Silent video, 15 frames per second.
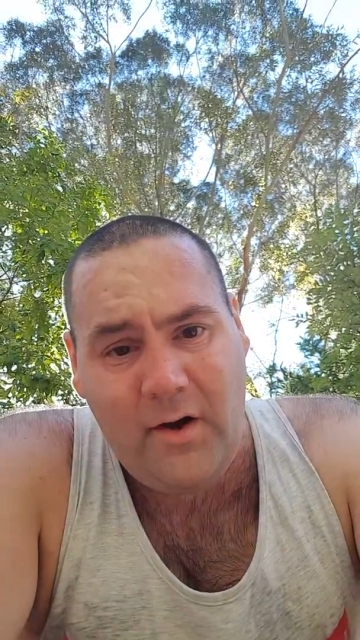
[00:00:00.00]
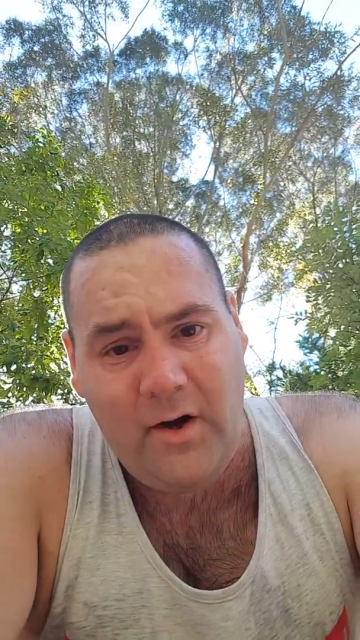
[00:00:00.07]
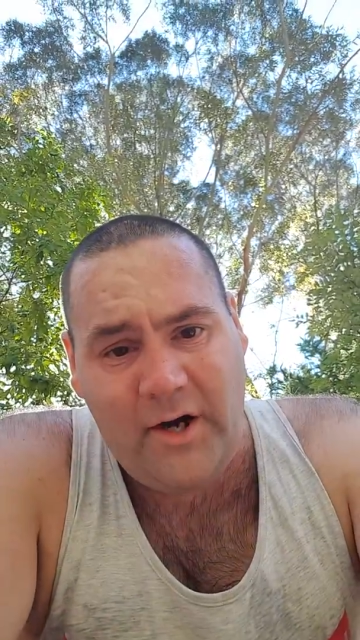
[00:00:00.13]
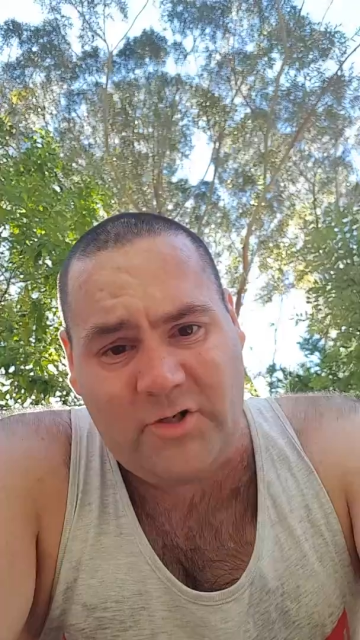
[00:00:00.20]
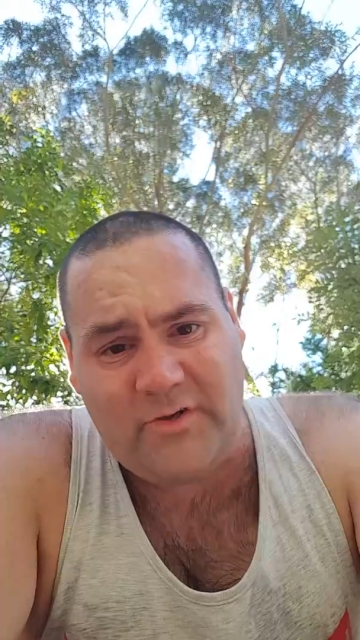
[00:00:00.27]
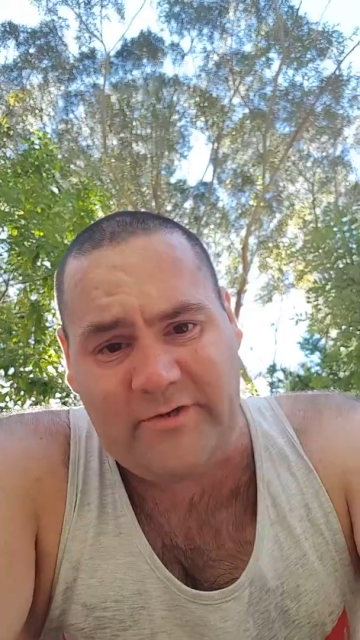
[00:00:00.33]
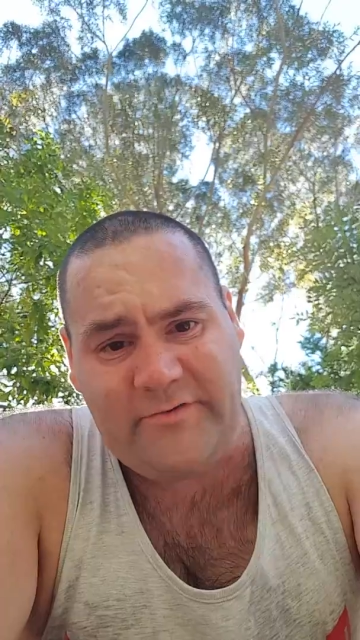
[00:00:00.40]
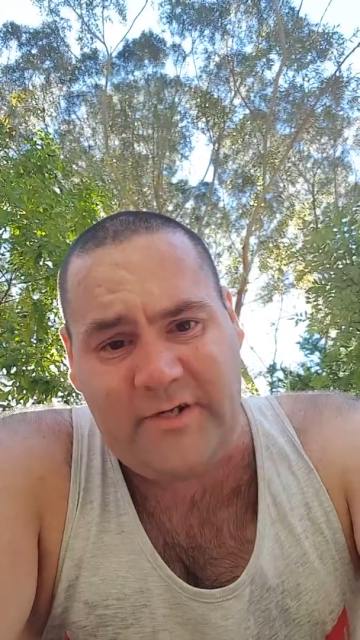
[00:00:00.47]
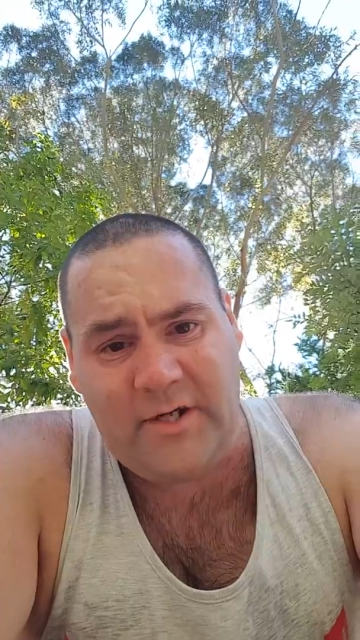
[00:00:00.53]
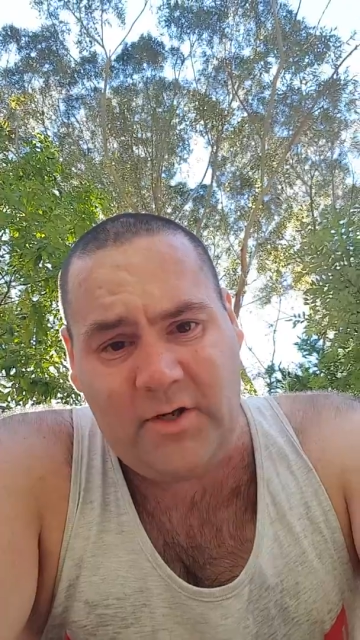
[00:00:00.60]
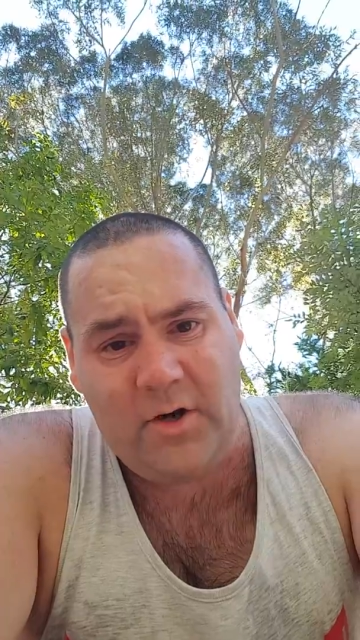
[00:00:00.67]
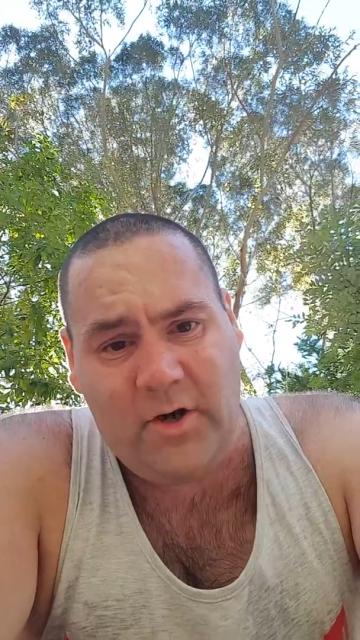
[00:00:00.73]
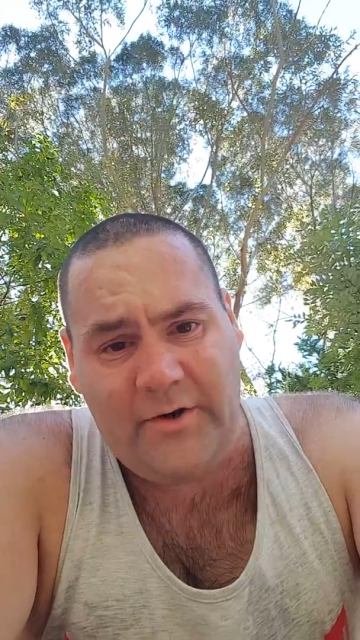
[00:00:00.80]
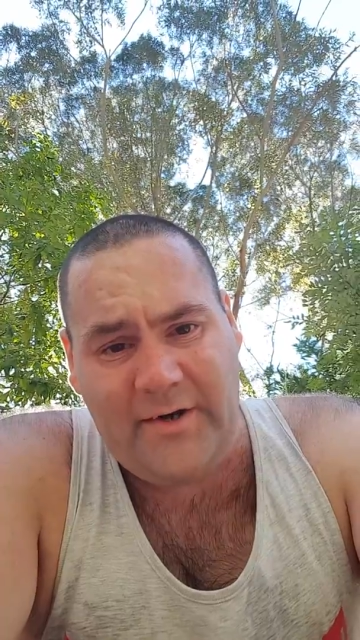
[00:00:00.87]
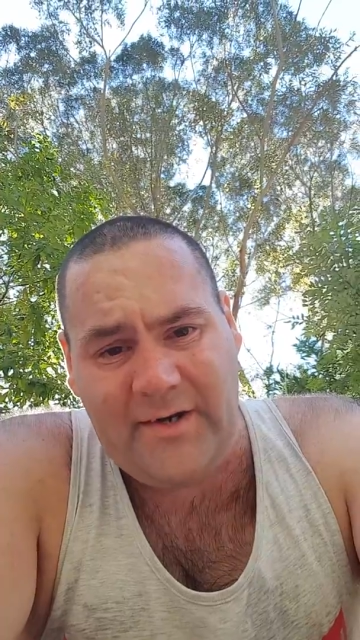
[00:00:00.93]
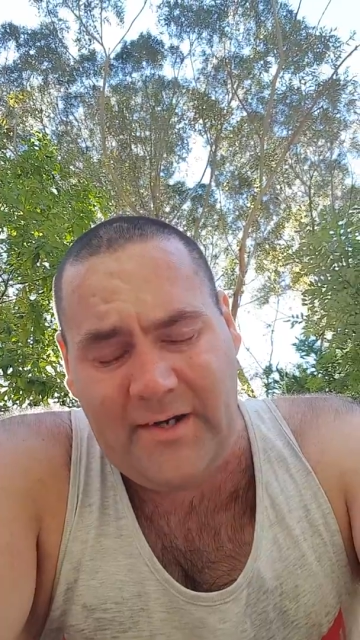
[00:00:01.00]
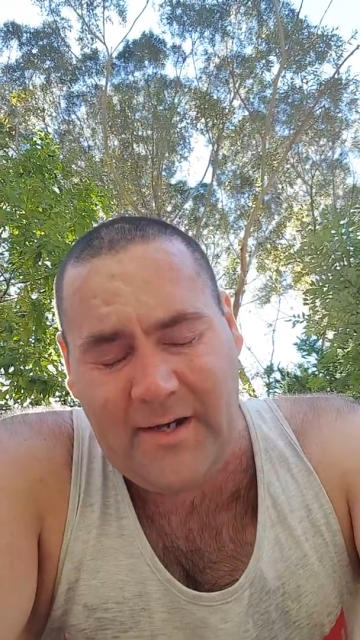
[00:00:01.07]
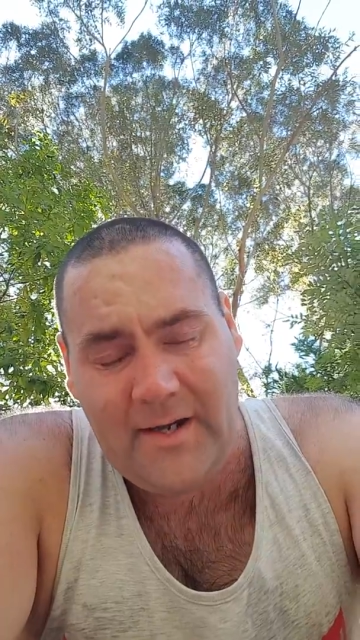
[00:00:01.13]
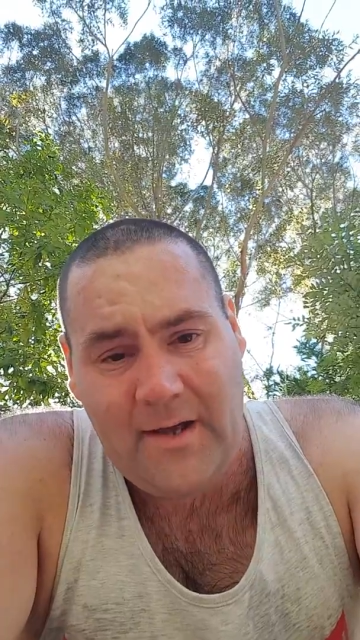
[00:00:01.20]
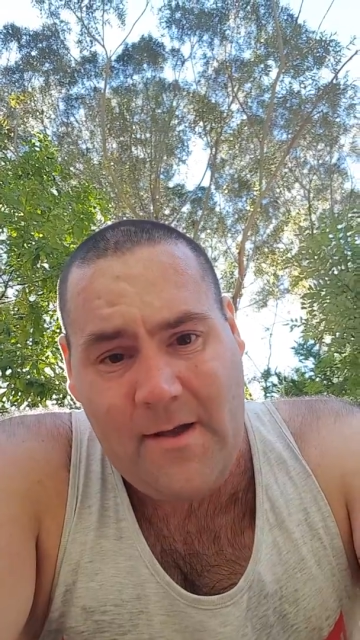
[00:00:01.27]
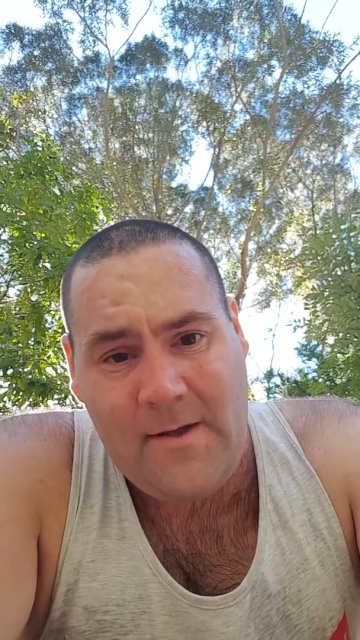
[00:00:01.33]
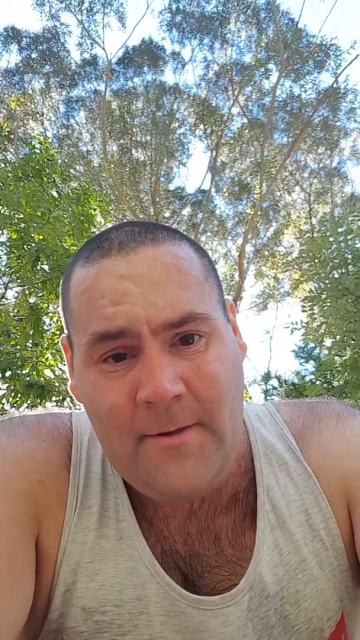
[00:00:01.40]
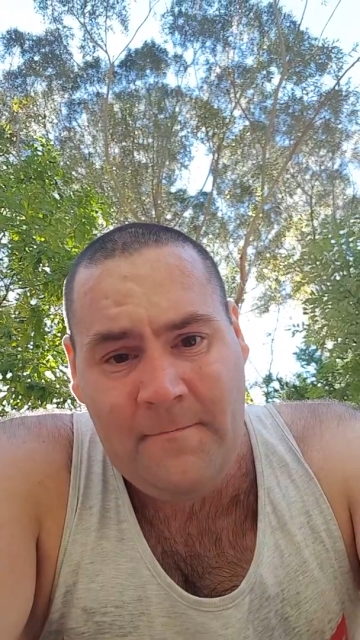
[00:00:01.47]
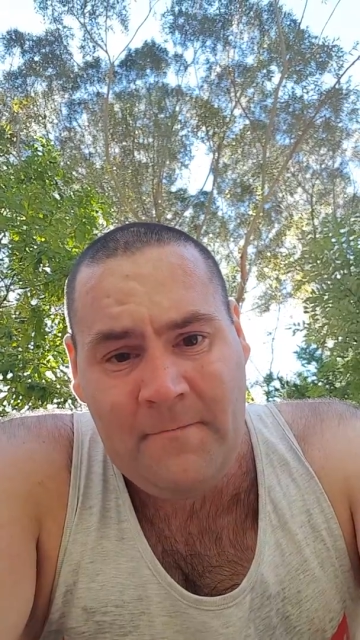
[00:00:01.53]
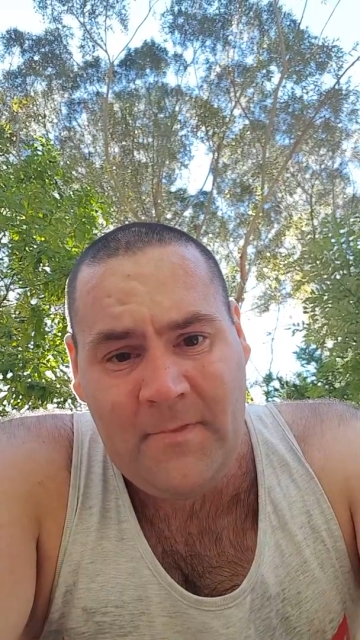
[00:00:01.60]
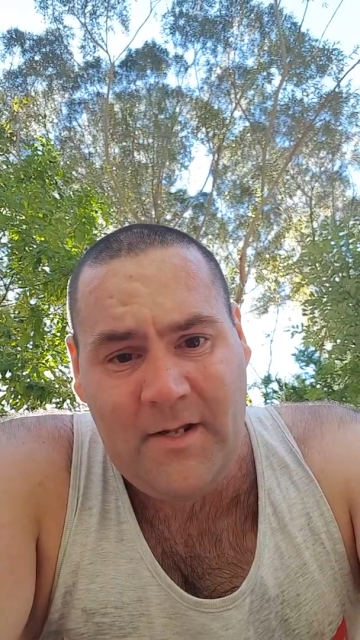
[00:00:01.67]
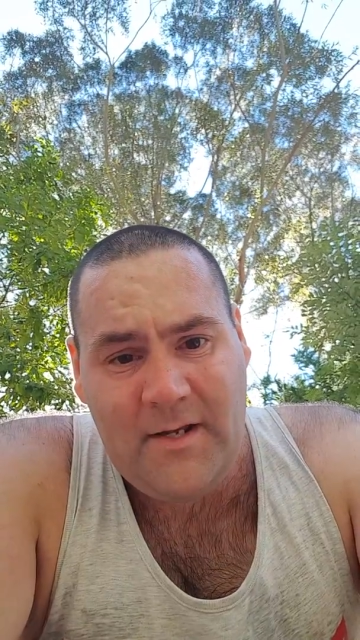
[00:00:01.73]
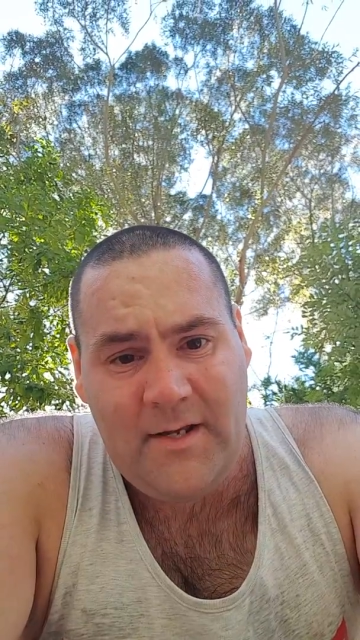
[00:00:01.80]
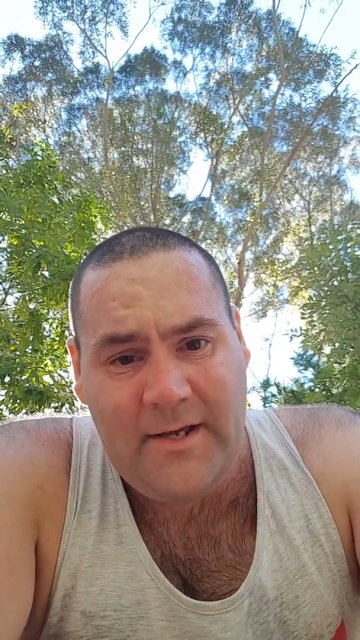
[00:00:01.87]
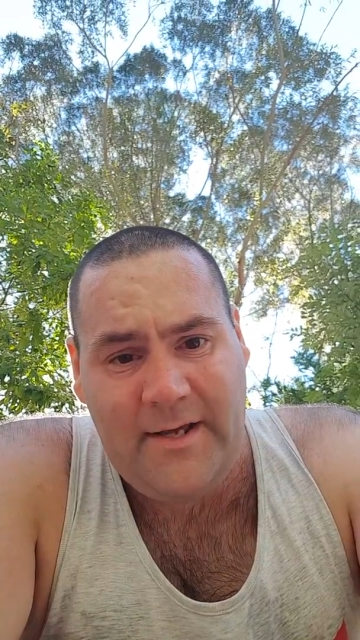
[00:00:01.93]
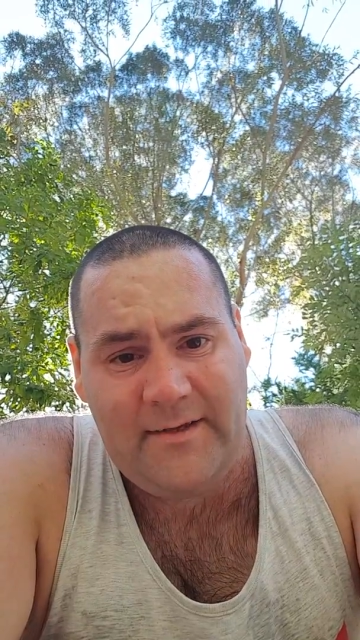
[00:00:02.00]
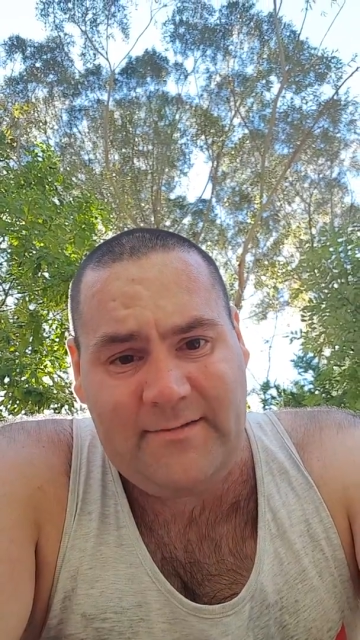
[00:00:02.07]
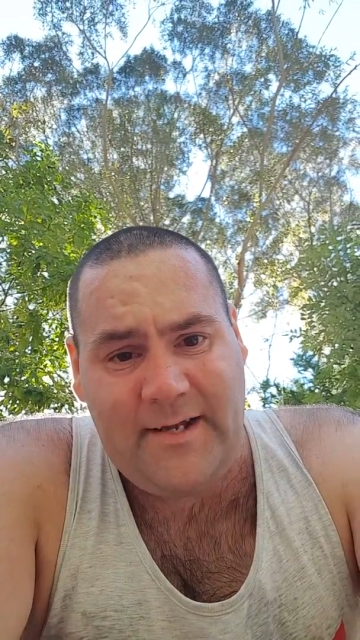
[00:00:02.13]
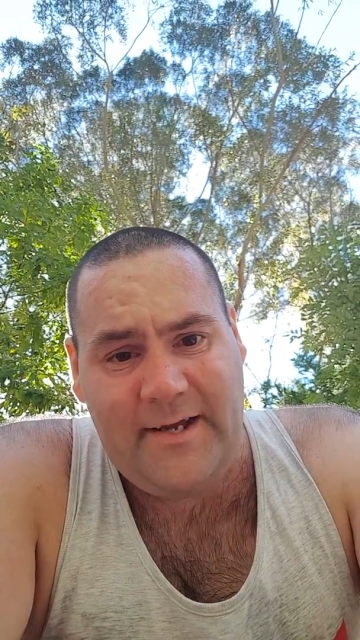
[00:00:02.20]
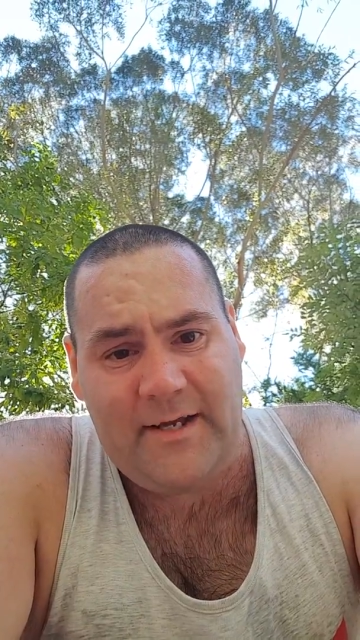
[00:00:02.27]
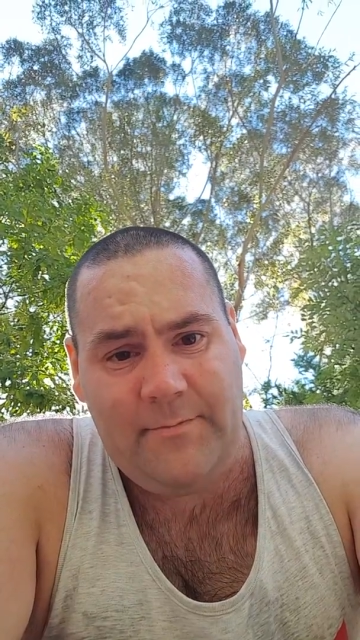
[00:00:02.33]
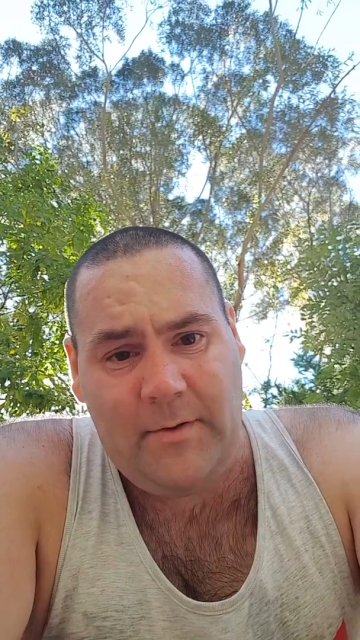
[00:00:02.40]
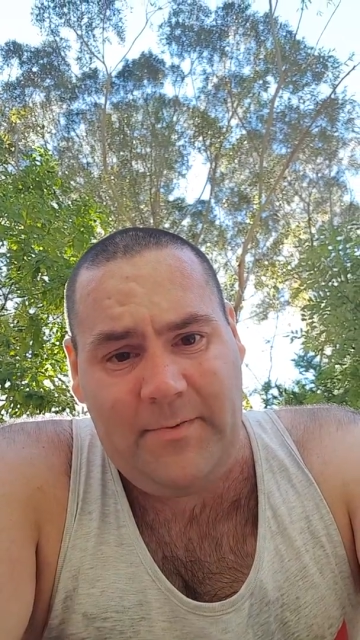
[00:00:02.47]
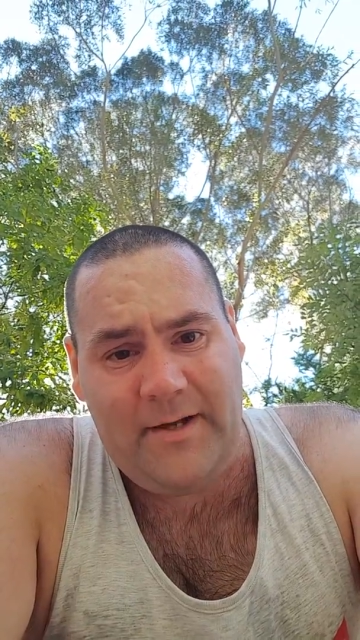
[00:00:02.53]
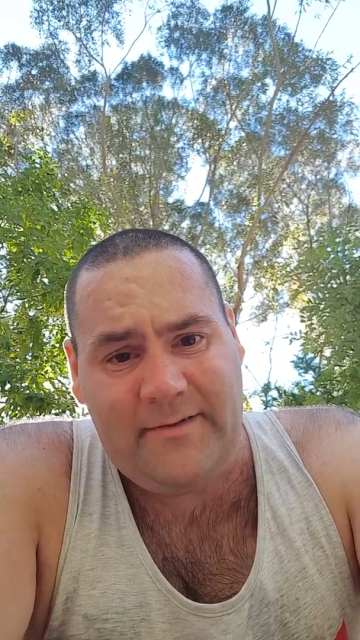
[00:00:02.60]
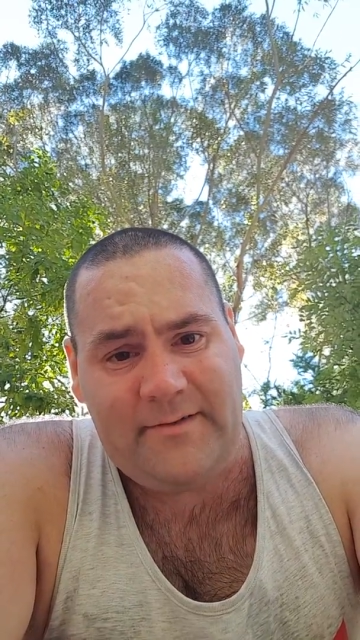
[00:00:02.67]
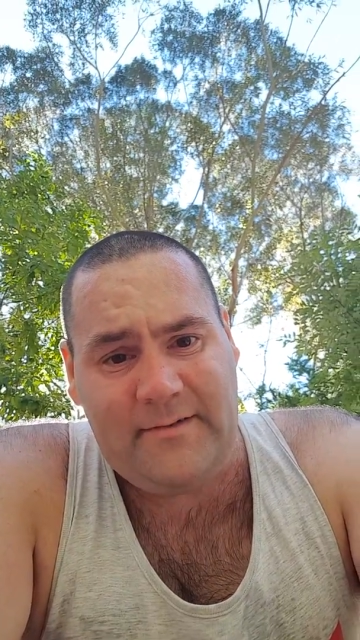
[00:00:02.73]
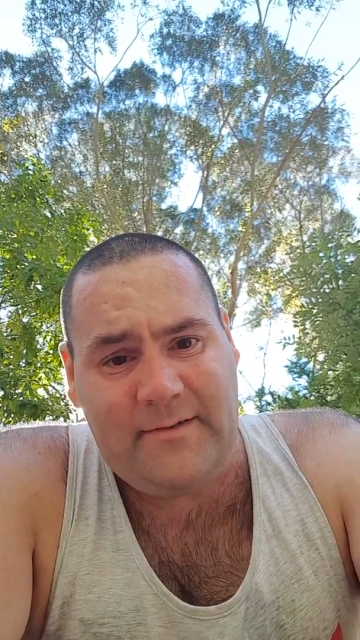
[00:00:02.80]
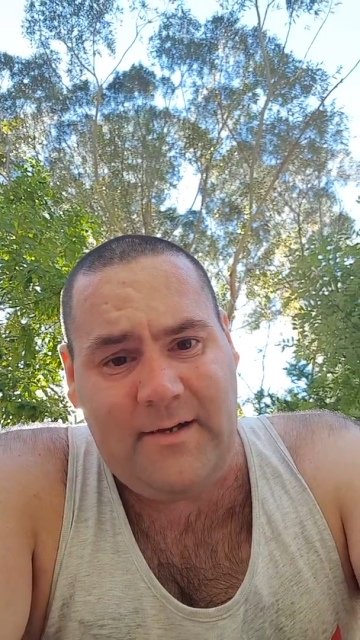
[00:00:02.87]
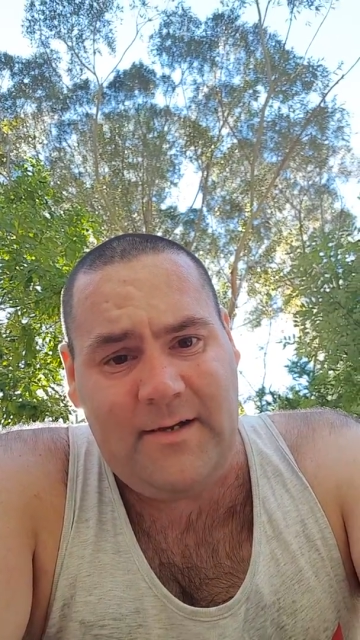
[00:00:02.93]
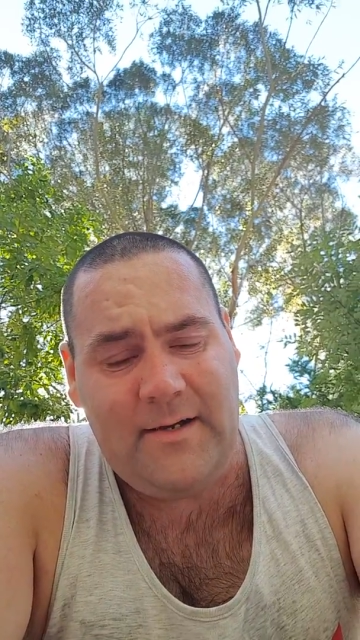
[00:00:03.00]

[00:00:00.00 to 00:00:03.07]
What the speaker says: trusted in God. He has taken me places,